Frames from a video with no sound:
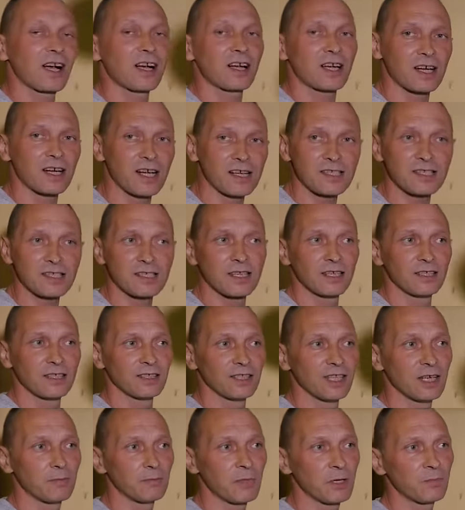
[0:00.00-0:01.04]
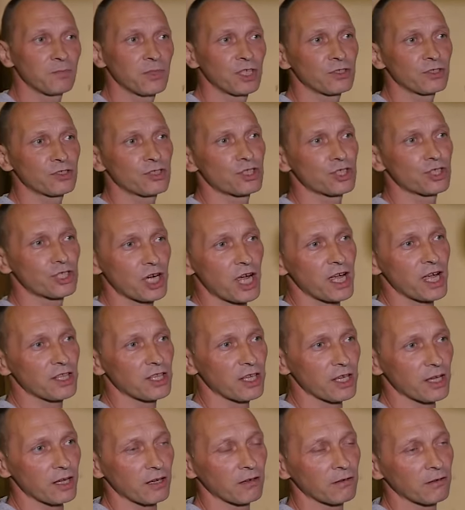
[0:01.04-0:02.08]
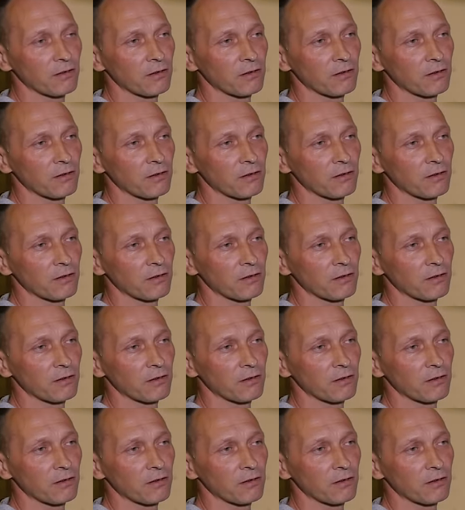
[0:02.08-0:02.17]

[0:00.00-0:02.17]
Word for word: just at the moment of compression.